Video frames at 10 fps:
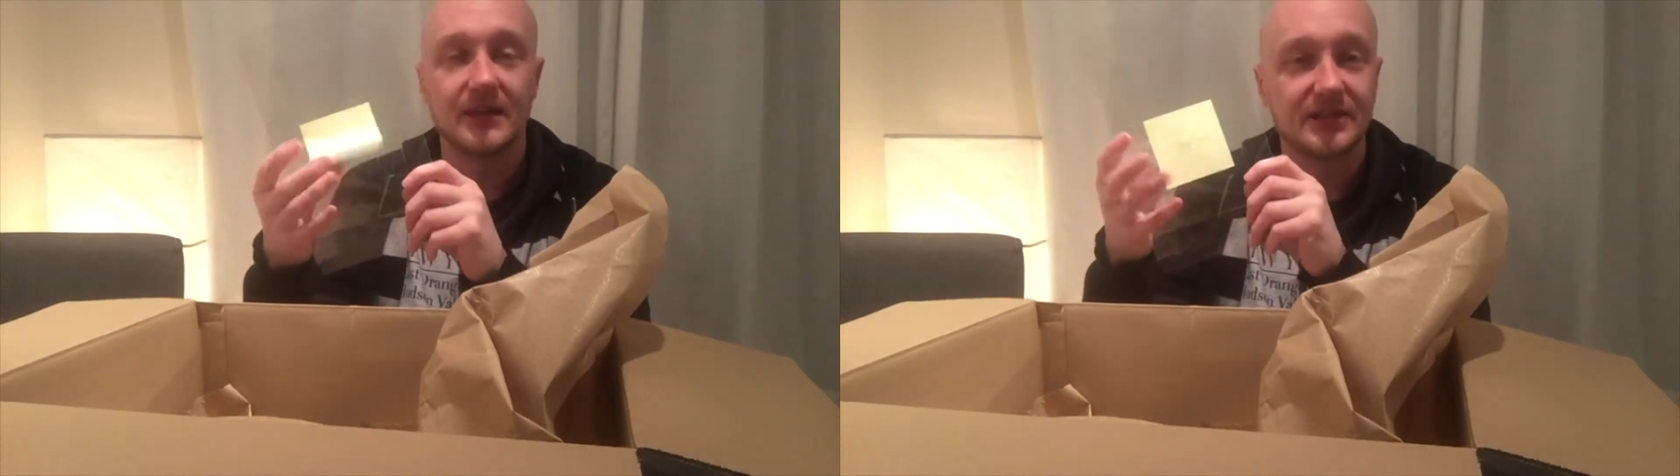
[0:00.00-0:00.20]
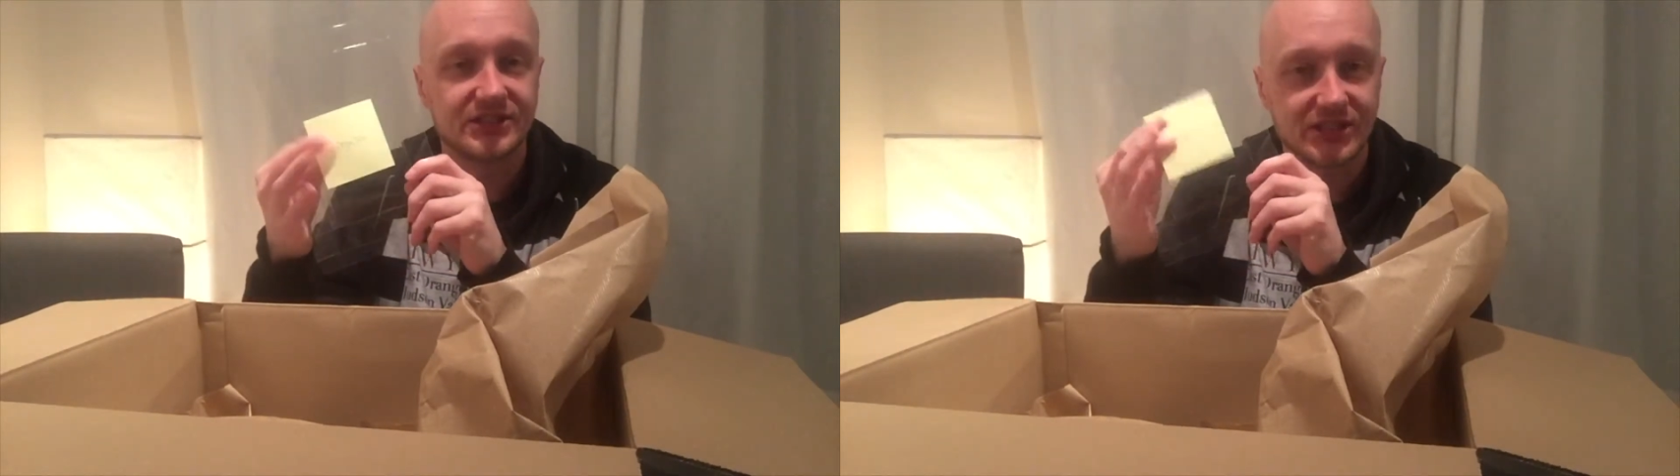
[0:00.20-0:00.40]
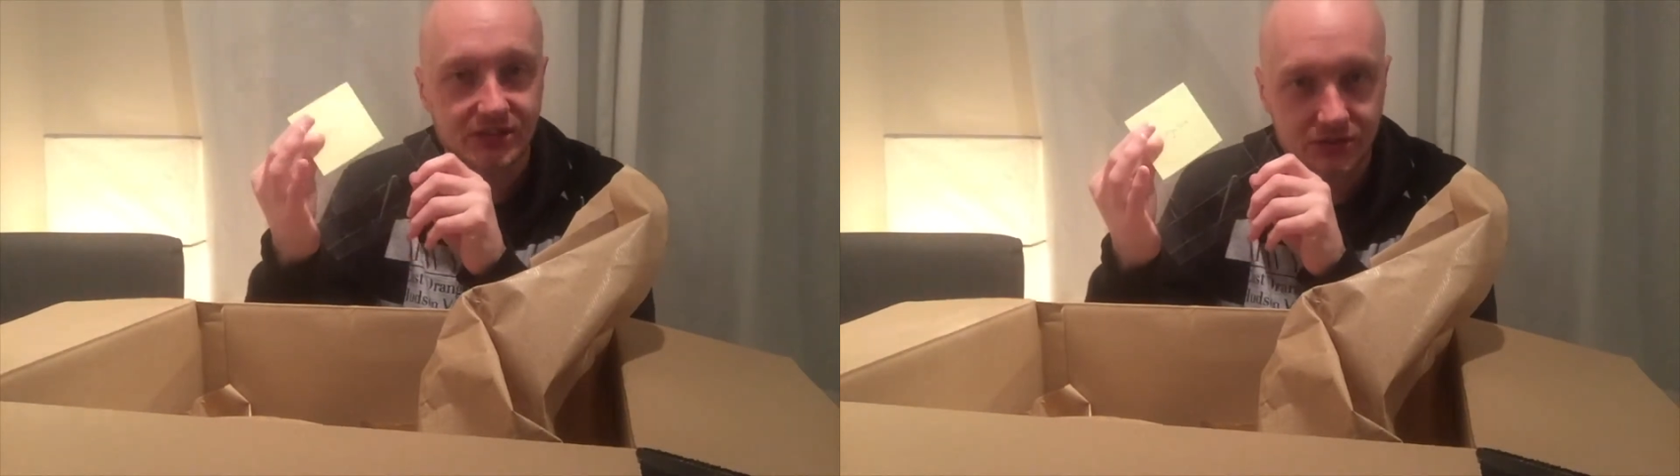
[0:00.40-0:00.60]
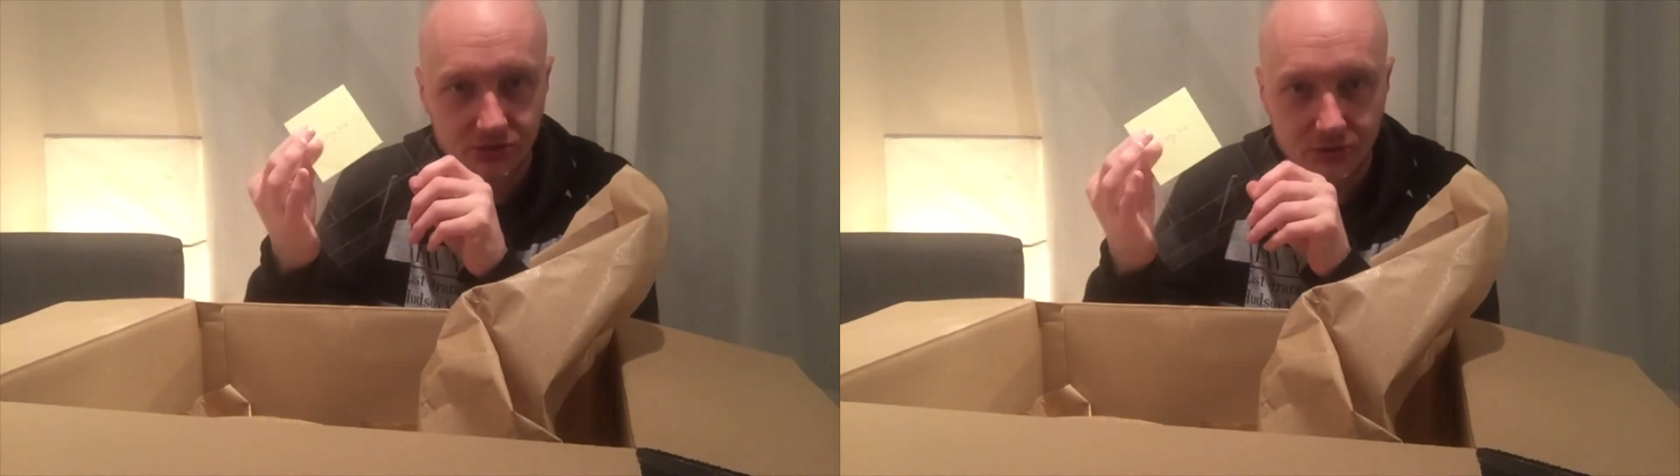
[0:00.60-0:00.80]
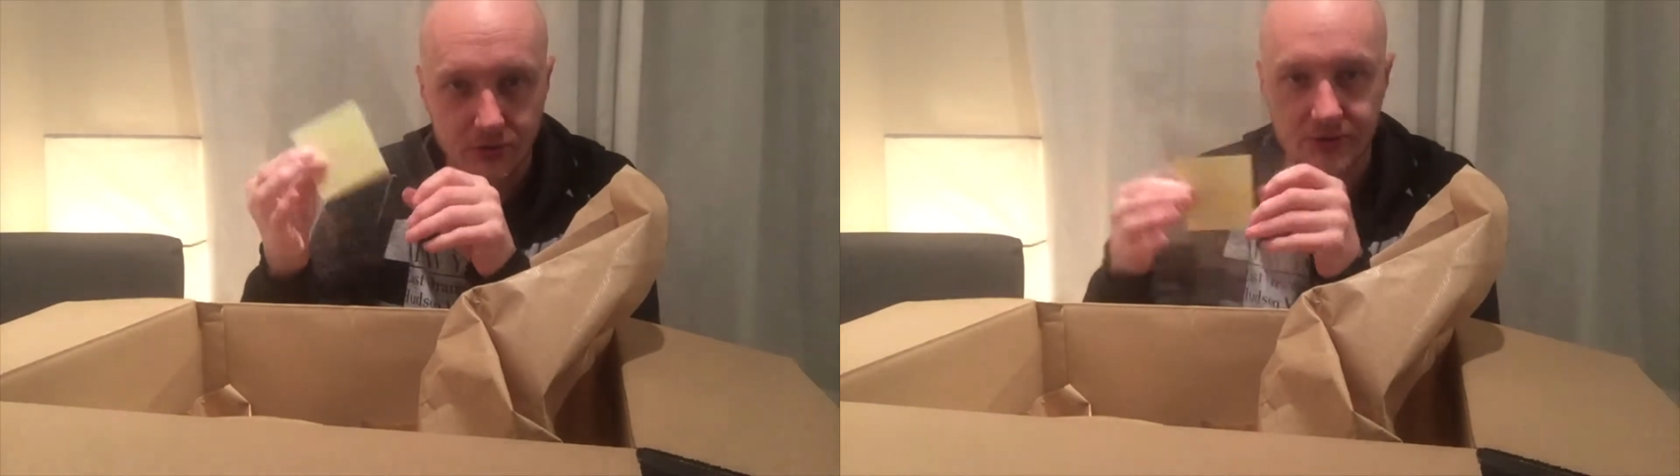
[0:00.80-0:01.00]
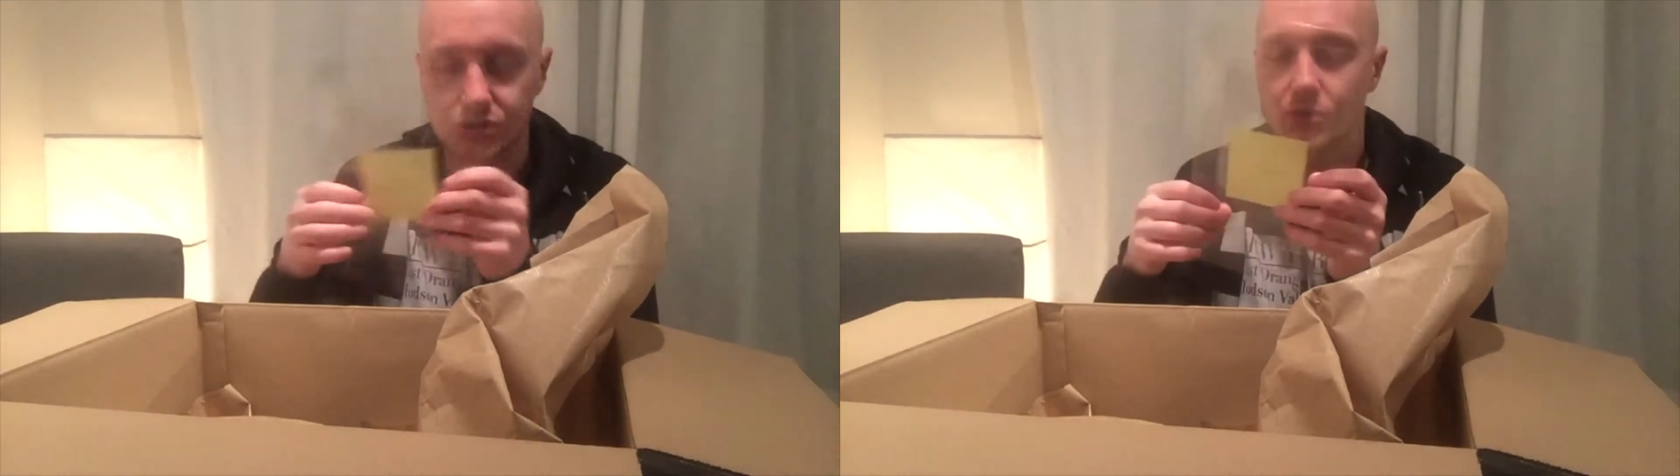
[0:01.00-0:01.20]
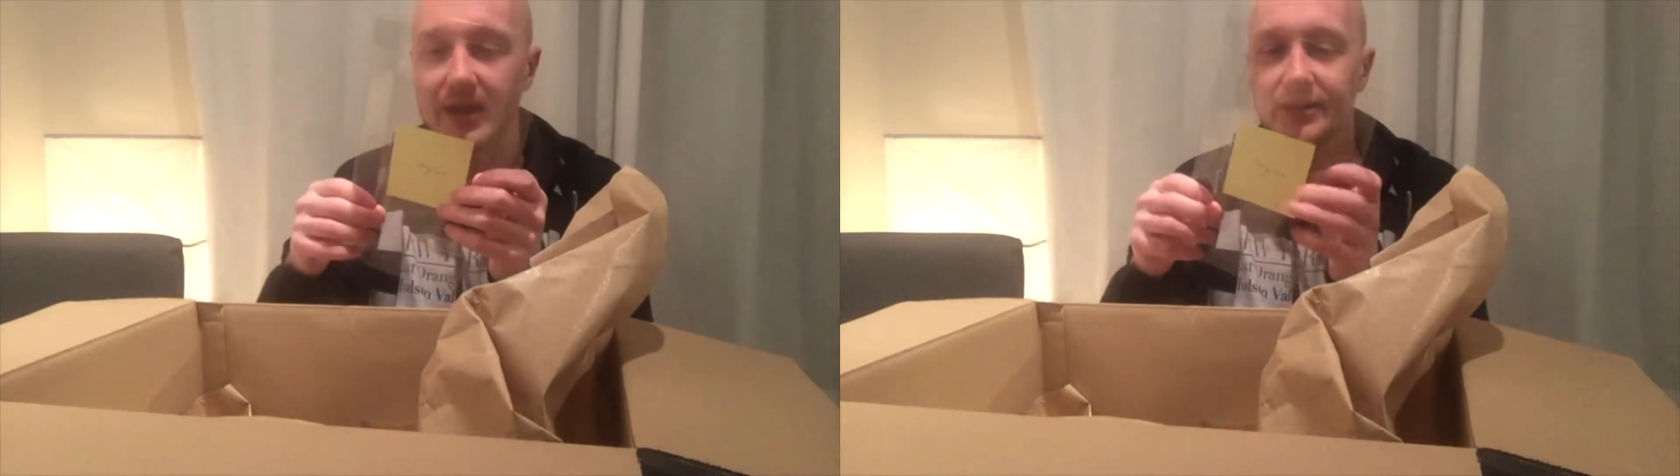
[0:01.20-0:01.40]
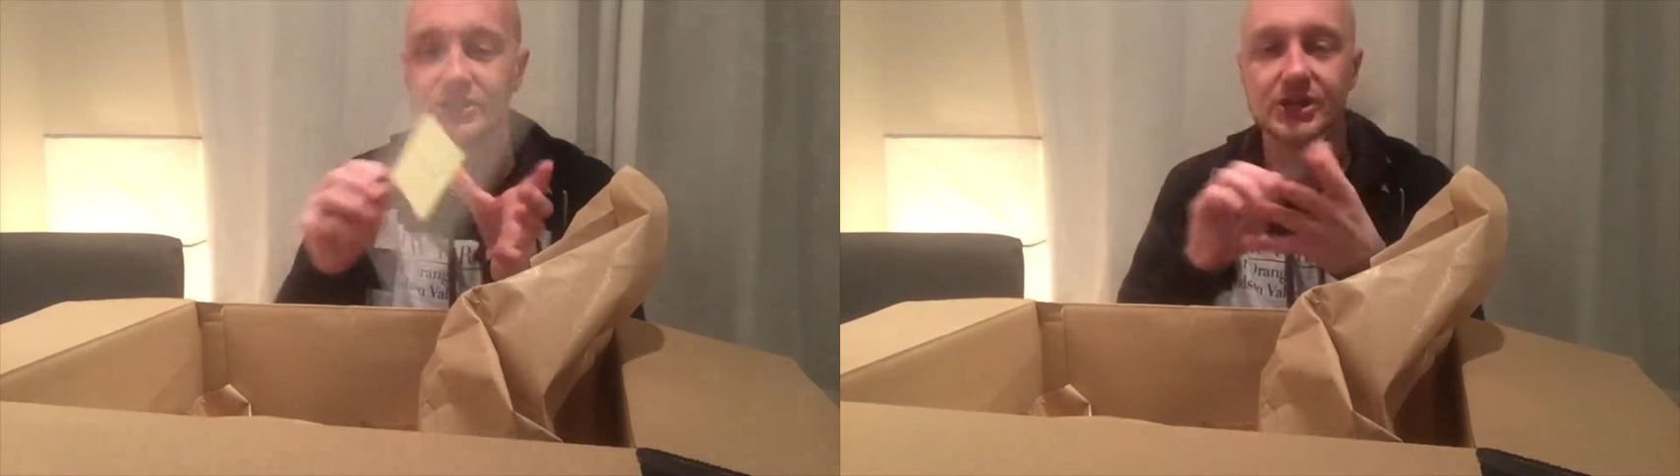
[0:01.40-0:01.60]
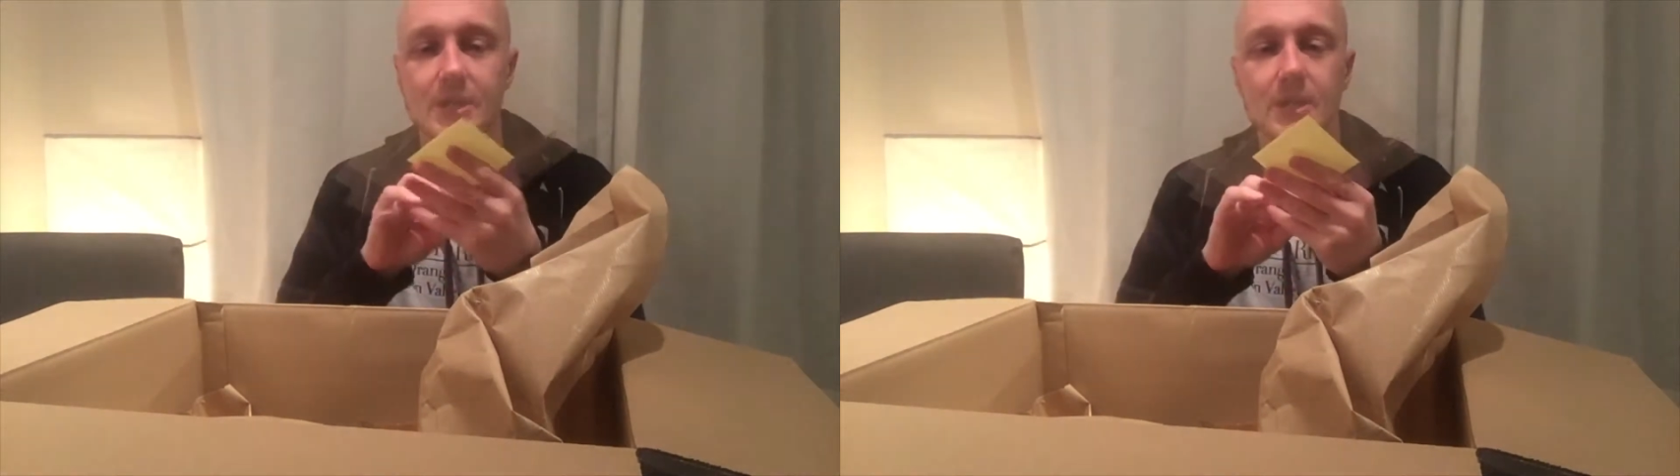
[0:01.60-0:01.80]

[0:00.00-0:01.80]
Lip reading: it says 32X,